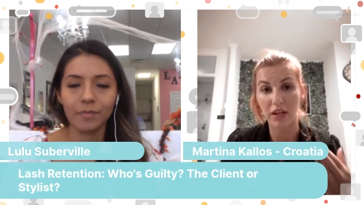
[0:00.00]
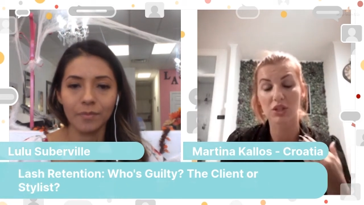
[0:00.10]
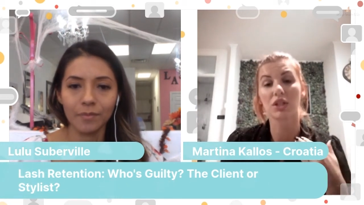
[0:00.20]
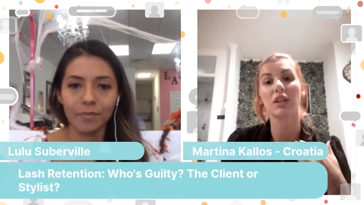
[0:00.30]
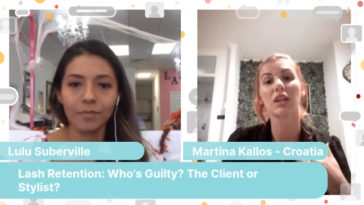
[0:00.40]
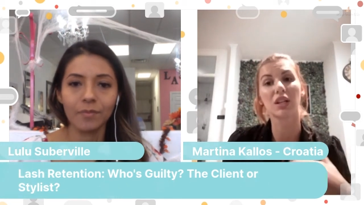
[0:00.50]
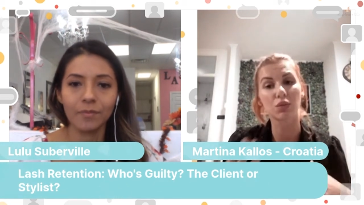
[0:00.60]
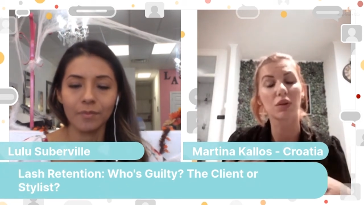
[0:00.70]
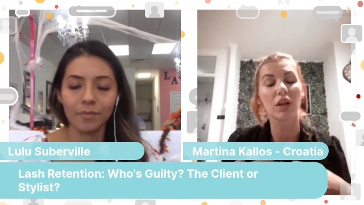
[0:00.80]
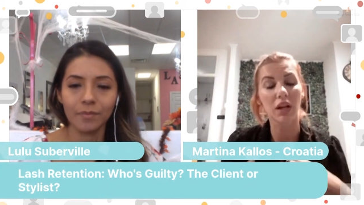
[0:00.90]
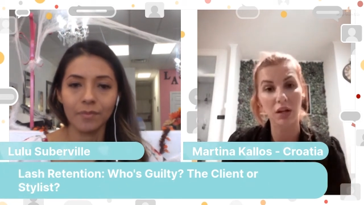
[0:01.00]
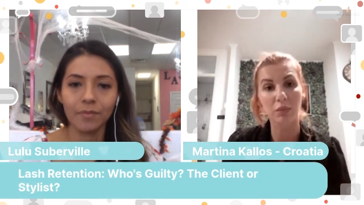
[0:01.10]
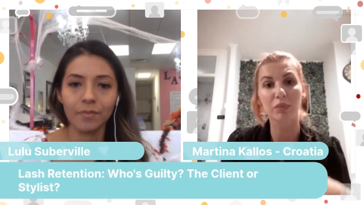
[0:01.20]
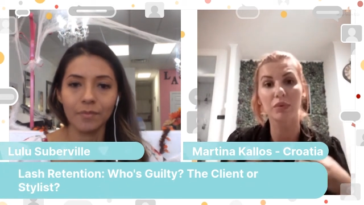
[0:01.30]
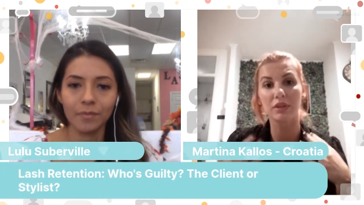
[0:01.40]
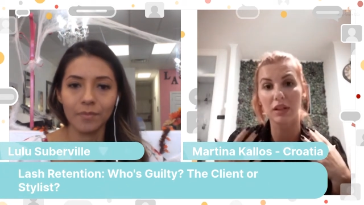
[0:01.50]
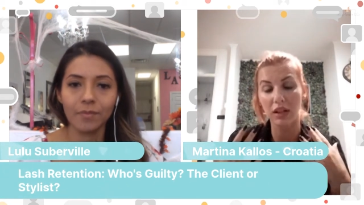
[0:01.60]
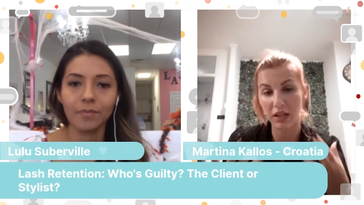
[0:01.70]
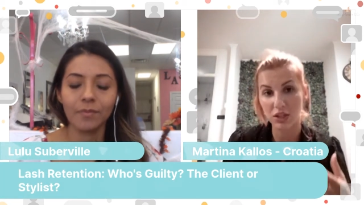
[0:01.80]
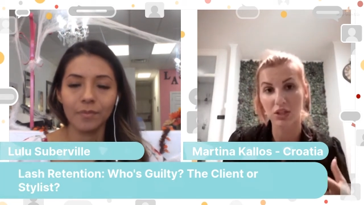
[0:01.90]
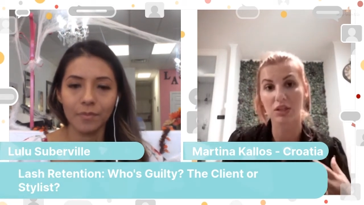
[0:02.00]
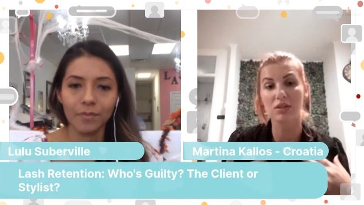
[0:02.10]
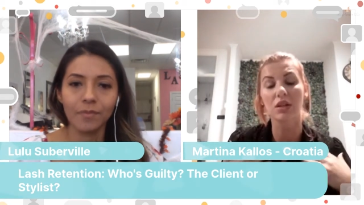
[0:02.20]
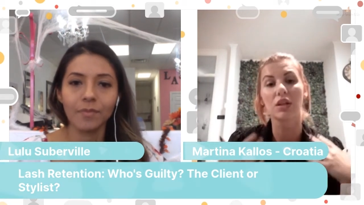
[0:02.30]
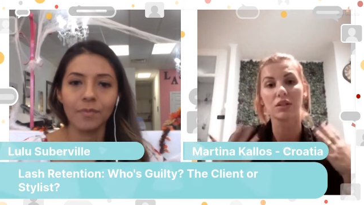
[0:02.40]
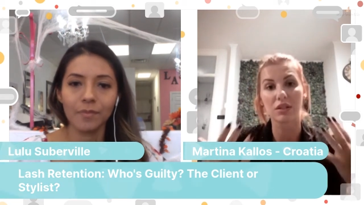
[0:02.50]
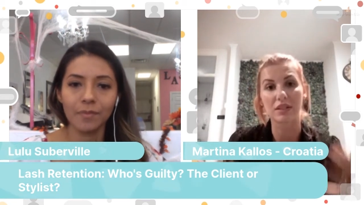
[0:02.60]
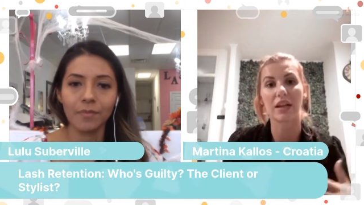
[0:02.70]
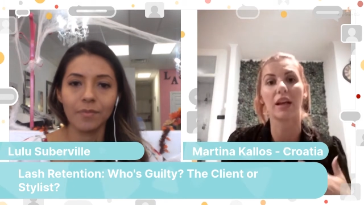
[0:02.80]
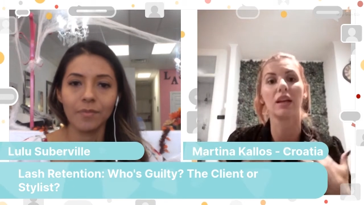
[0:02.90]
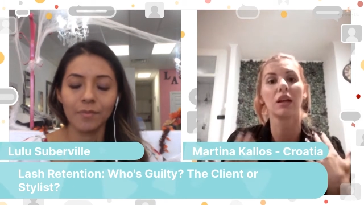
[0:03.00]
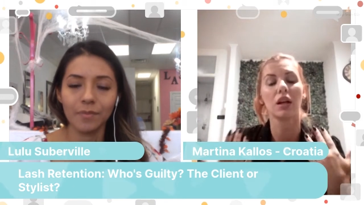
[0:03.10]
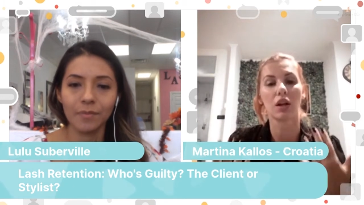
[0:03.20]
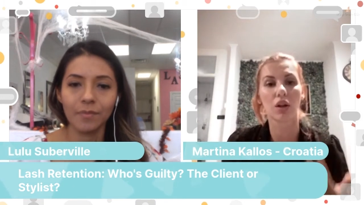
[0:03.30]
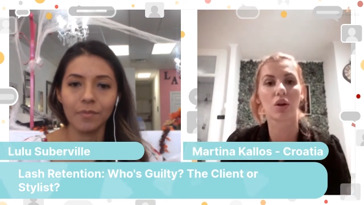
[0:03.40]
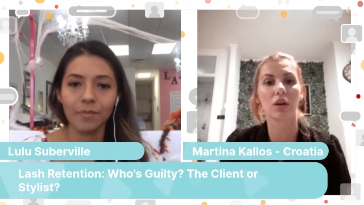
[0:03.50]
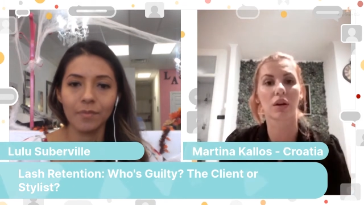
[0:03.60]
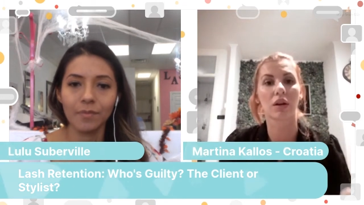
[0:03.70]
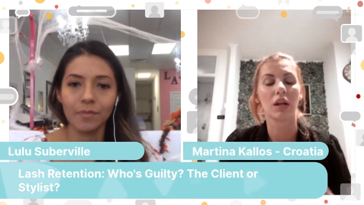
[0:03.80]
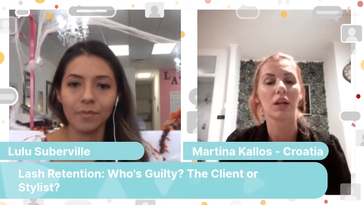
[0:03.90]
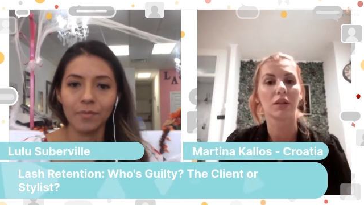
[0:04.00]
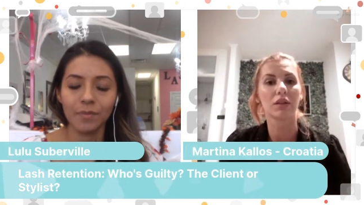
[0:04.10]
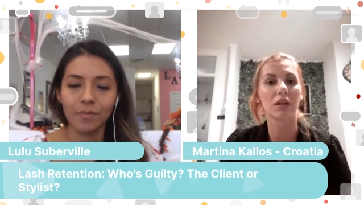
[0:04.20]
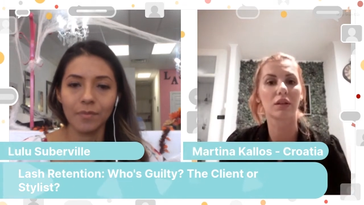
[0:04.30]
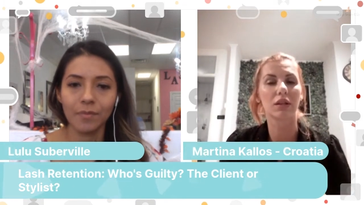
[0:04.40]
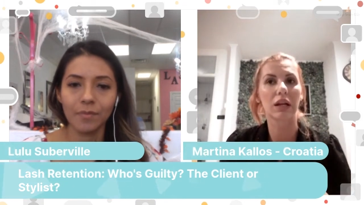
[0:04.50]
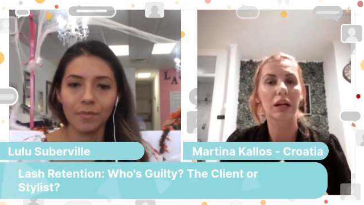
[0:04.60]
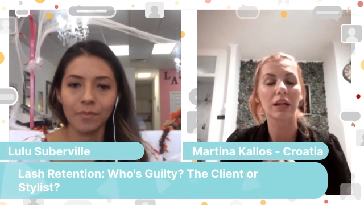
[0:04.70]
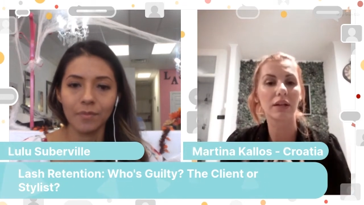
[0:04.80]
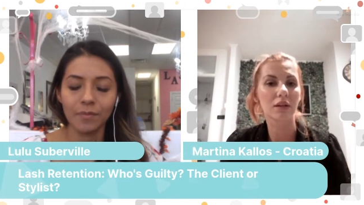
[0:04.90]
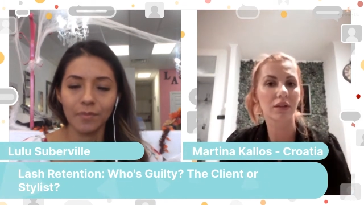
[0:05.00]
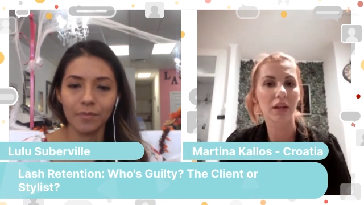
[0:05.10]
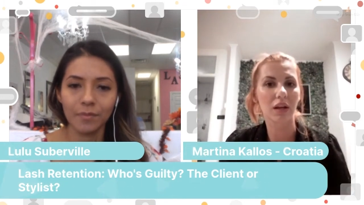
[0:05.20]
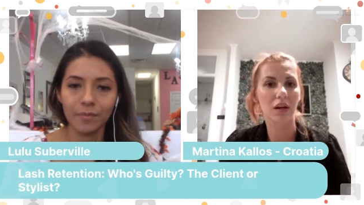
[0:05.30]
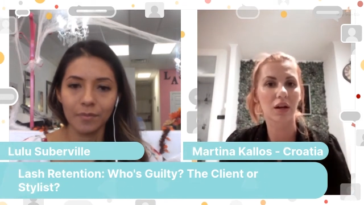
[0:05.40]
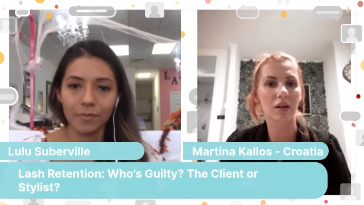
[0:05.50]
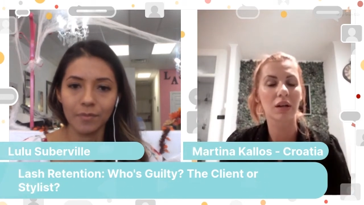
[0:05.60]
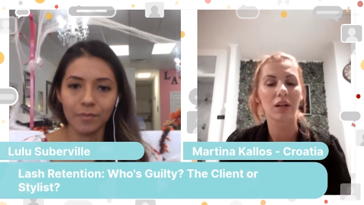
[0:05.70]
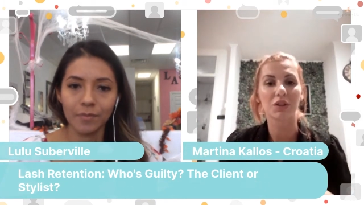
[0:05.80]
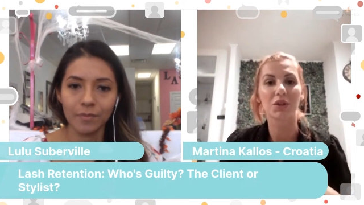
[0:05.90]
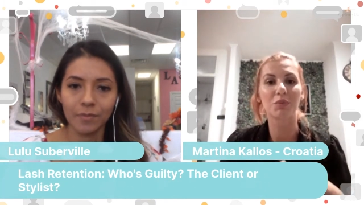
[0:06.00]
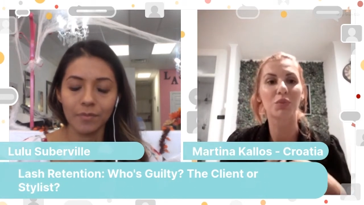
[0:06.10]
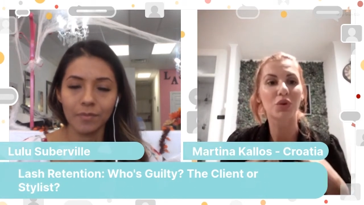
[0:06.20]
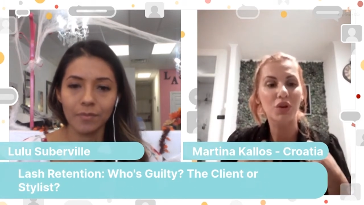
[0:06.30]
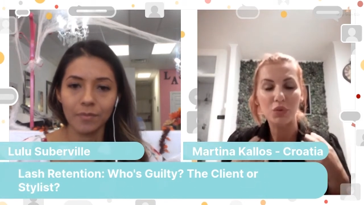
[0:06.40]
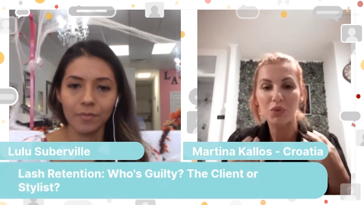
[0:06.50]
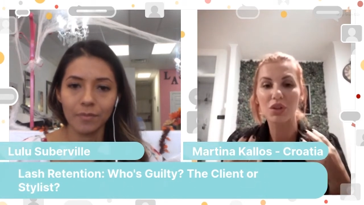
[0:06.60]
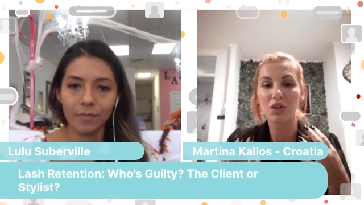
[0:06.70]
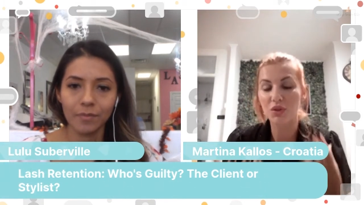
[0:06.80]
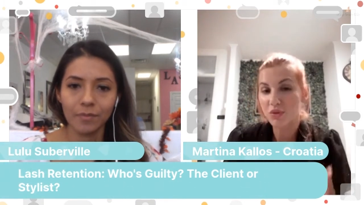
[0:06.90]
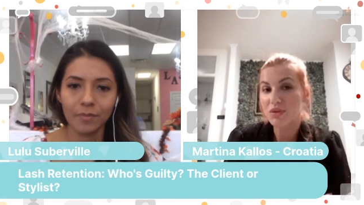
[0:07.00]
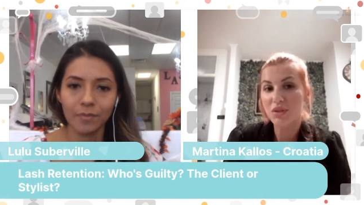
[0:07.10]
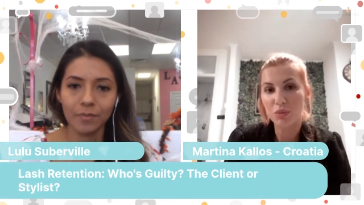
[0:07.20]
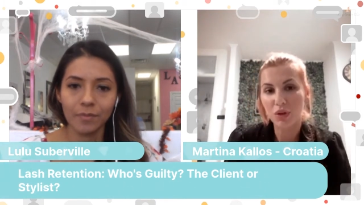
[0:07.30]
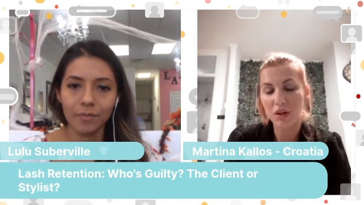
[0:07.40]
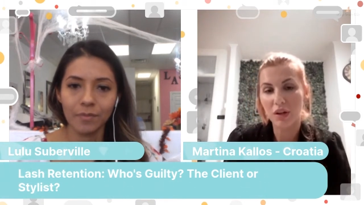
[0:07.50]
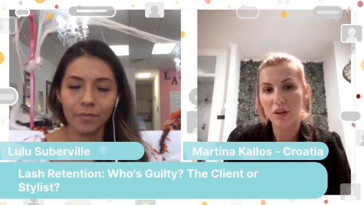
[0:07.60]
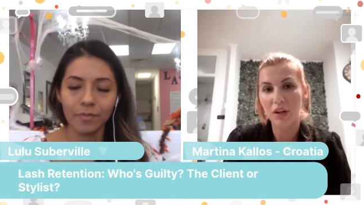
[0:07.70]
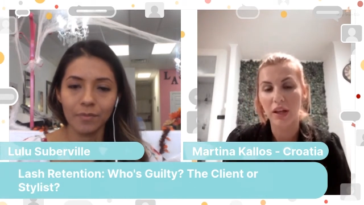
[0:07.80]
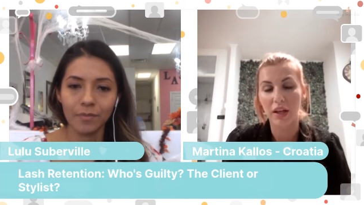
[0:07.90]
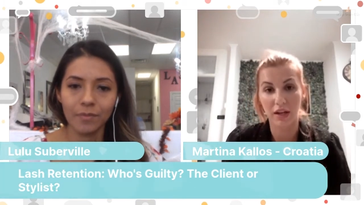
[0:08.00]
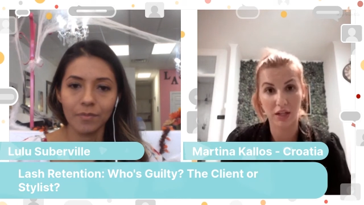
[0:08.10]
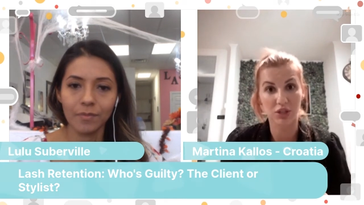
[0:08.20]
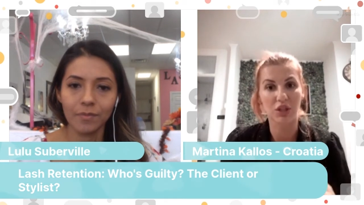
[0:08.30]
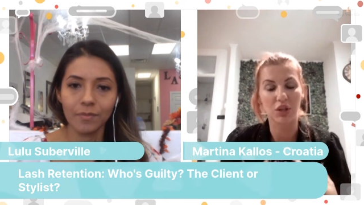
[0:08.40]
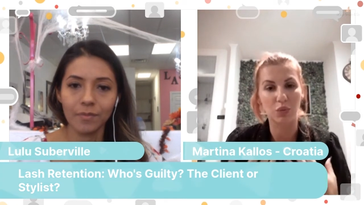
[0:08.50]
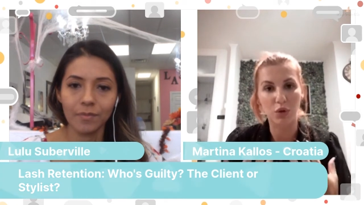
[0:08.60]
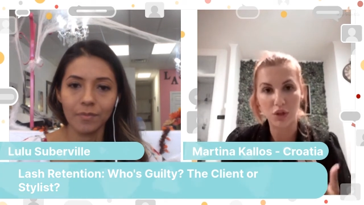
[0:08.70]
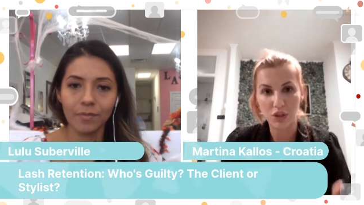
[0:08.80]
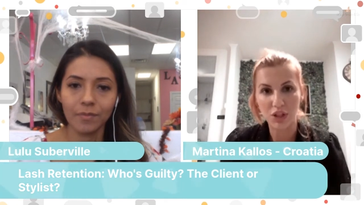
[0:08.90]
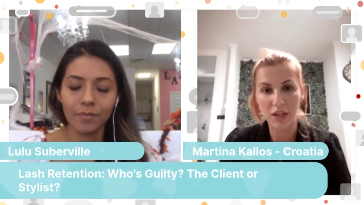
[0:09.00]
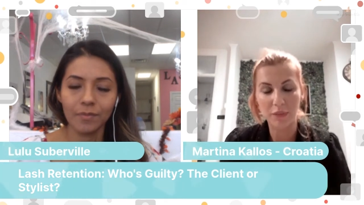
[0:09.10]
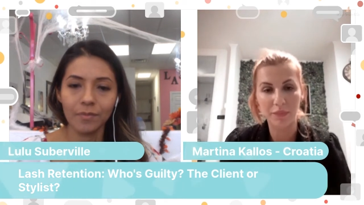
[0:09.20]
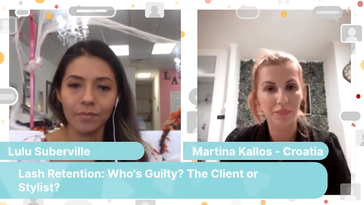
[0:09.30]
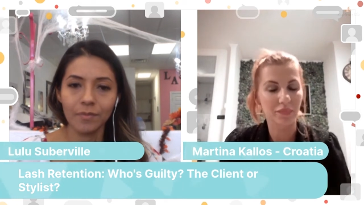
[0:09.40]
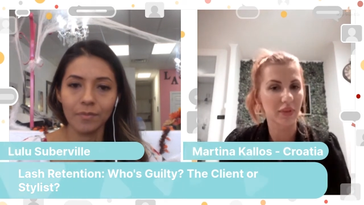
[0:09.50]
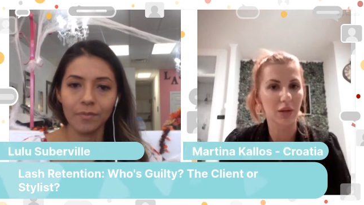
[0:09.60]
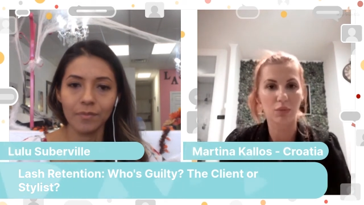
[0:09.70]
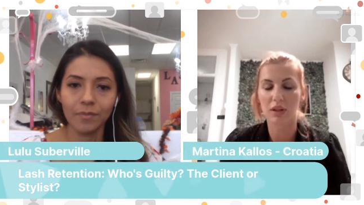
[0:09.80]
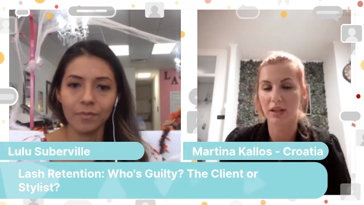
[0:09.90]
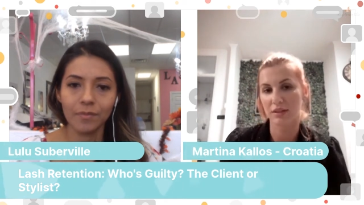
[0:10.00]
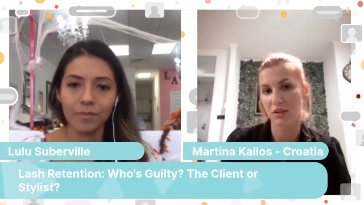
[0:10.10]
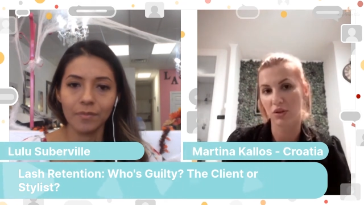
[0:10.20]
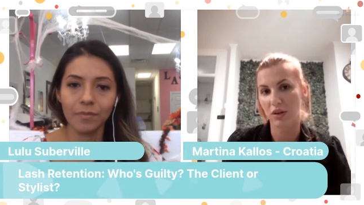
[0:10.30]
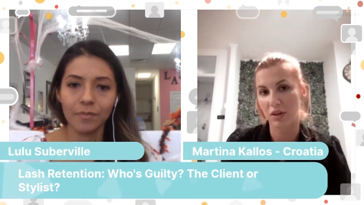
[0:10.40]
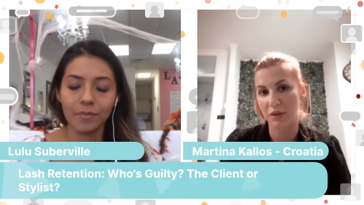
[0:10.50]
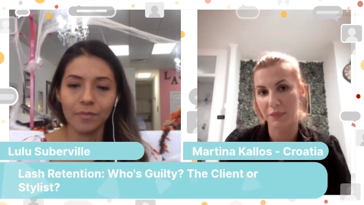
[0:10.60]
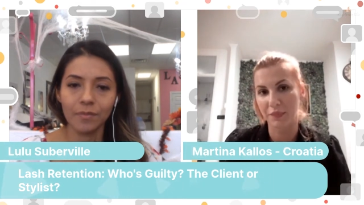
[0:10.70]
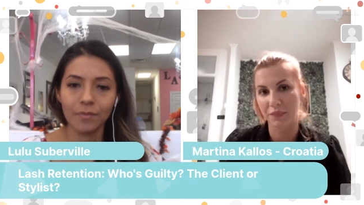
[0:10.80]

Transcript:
Speaker 1: Actually, it will help the lashes to stay longer. The cleaner they are, the more we use the water and actually wash them, they will last longer.